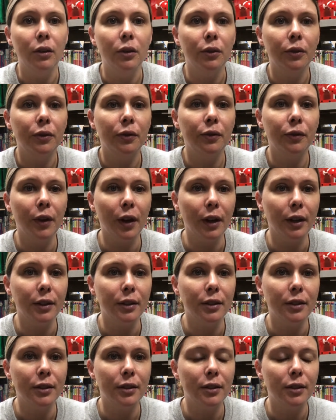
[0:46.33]

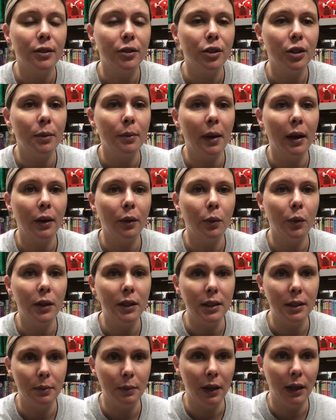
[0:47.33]
First, she met a
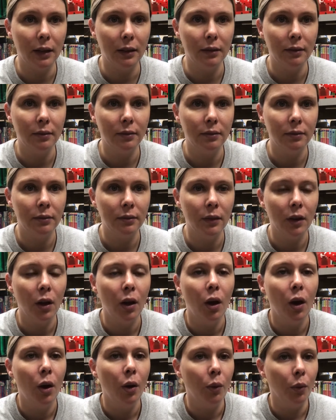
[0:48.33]
woodsman.
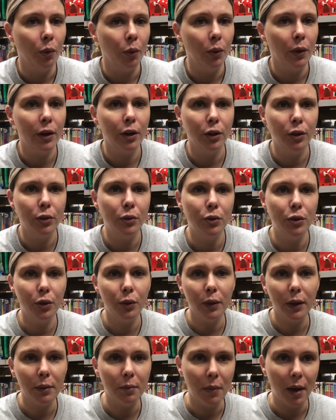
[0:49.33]
"What are you
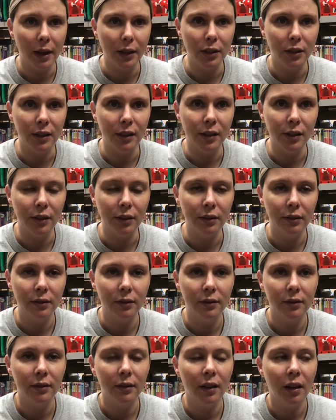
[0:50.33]
doing, my dear?"
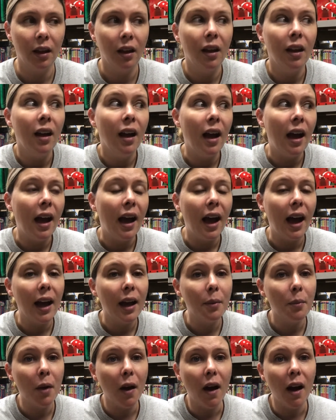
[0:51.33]

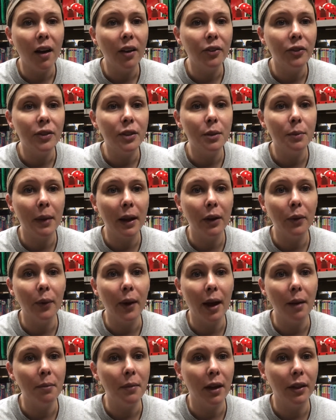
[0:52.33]
"I'm off to my
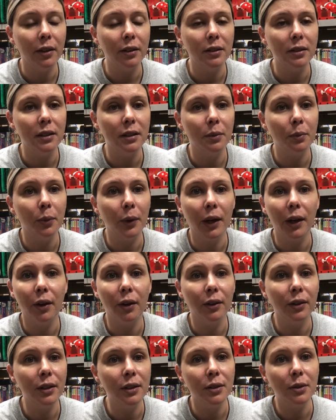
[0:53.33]
grandmother's to bring
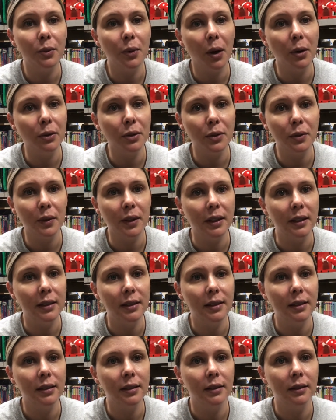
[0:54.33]
her these
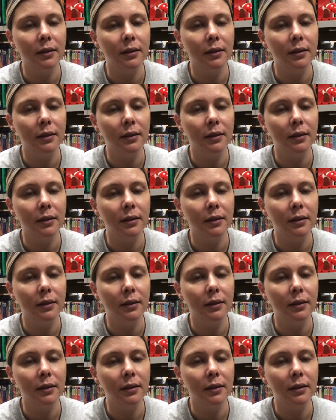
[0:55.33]
groceries."